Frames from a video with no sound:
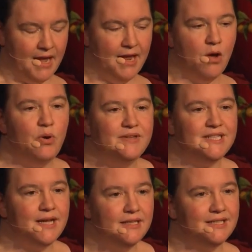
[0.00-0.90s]
Now, when we
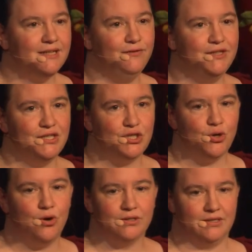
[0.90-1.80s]
started giving these
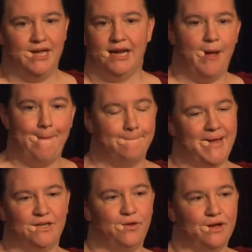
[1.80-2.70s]
talks, like
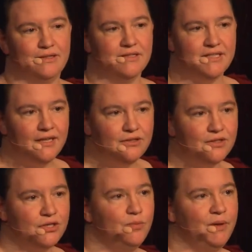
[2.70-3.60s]
back 2006 or
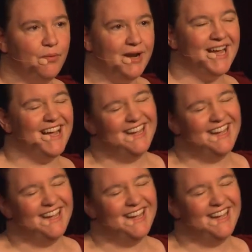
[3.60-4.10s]
so, people were like,